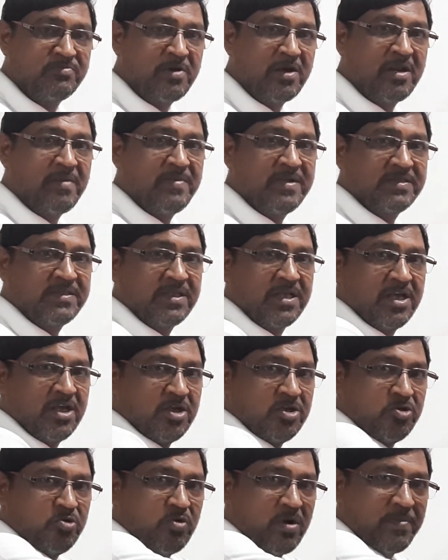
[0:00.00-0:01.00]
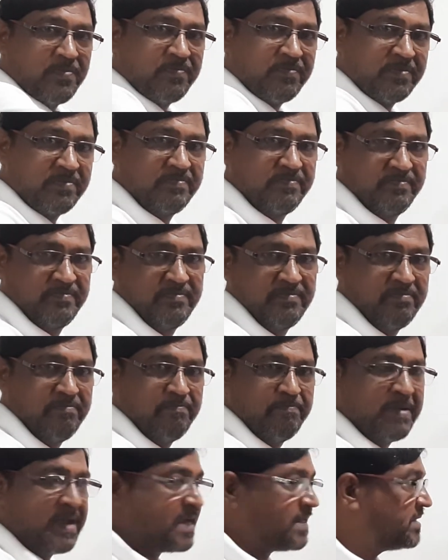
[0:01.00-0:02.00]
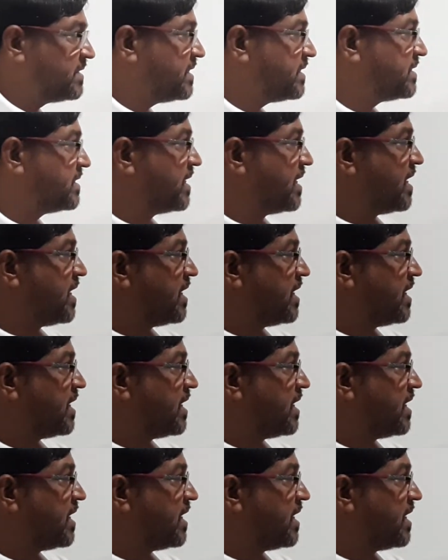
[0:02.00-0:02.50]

ms, you have bagged it.